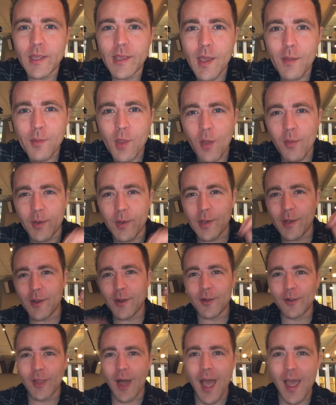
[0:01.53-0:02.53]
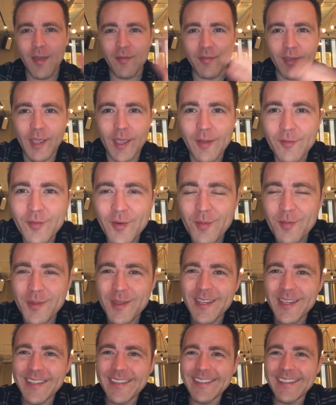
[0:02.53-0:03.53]
I'm coming here live again from
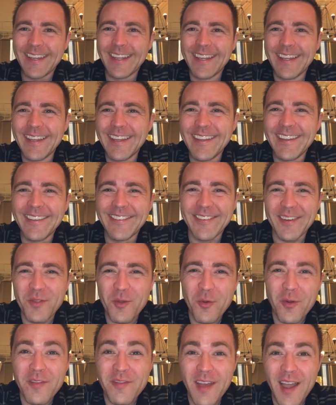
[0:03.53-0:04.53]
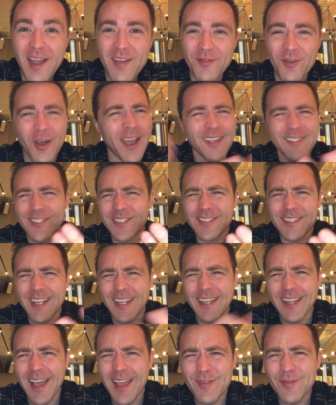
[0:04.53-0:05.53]
the from the revival. Actually, it's
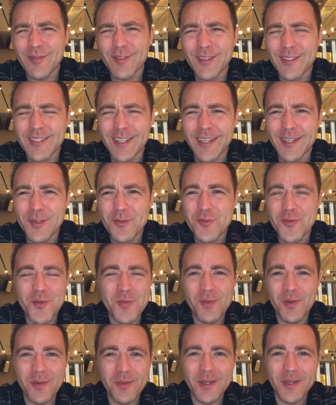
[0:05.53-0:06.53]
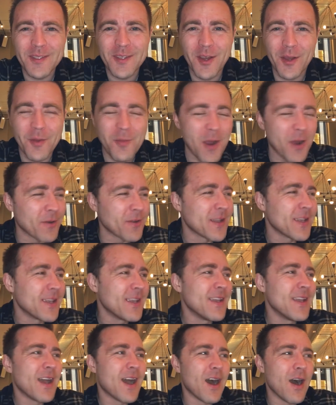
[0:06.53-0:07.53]
not live. It's on YouTube. What am I talking about?
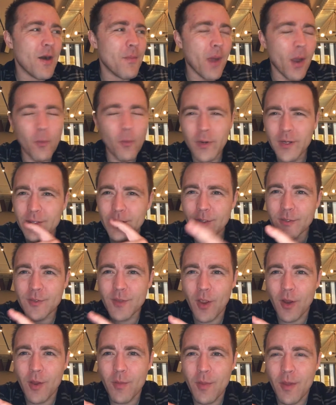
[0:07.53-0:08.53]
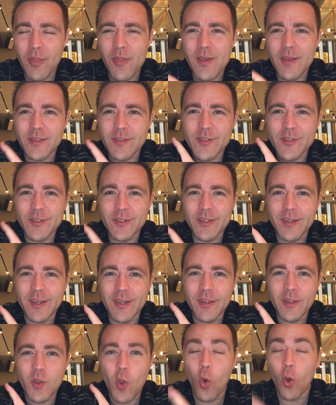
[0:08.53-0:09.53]
I wanted to talk about this.
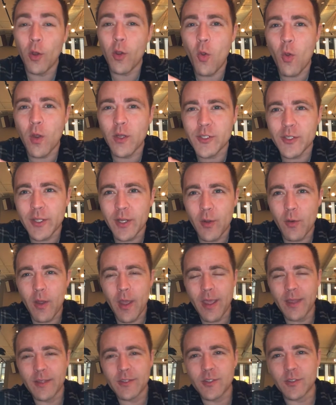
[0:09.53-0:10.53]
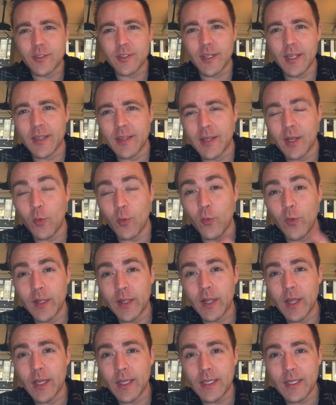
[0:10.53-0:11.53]
The core question that I will answer today that I really
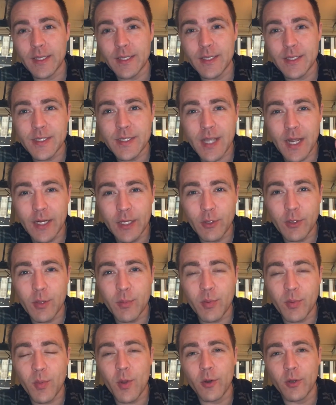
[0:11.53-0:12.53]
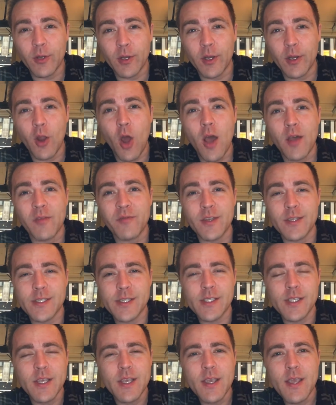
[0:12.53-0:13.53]
like is, how do you get promoted in an
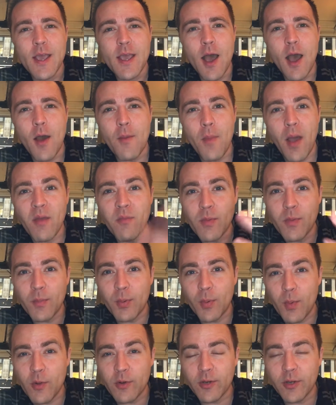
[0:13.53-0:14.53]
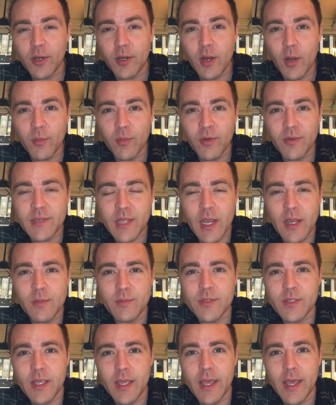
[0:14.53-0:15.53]
office? I've been promoted a number of
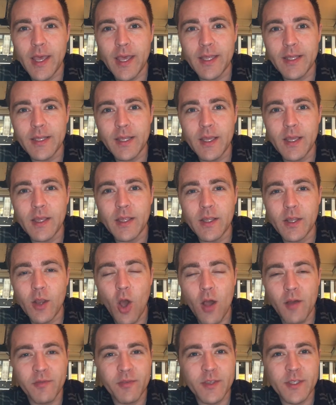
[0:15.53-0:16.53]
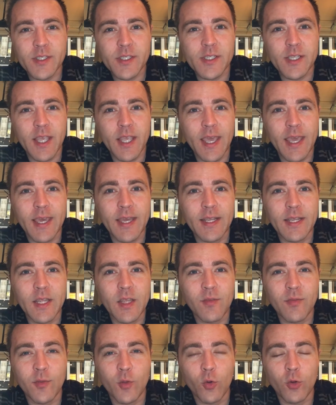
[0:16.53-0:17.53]
times at an office, and
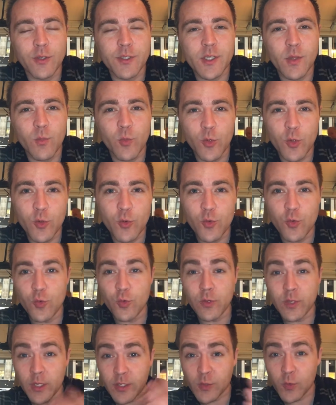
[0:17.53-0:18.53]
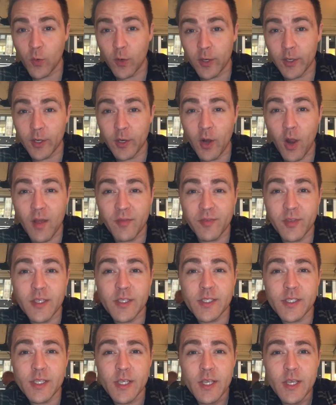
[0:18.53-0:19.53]
if you're someone who does work in an
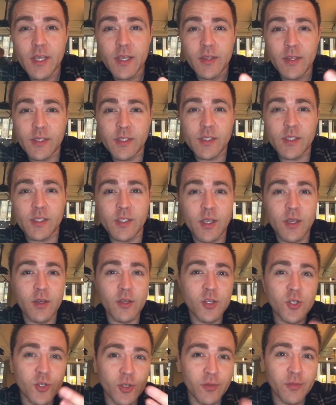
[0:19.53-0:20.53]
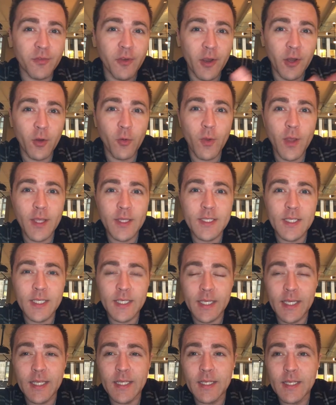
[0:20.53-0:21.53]
office, this is a surefire way to
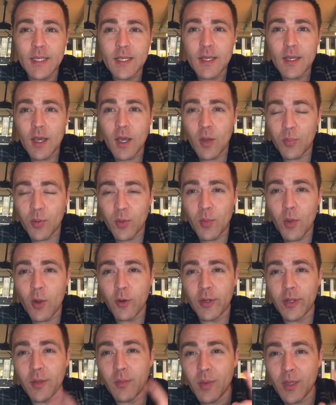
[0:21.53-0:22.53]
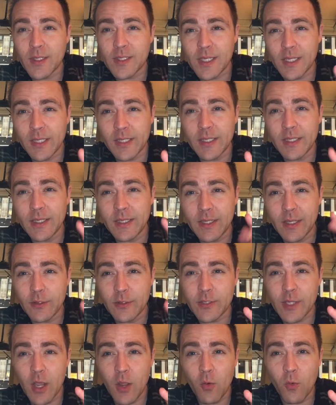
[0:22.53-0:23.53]
get promoted. Basically,
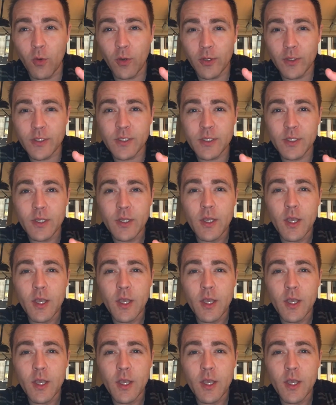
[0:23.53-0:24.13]
here's how it works.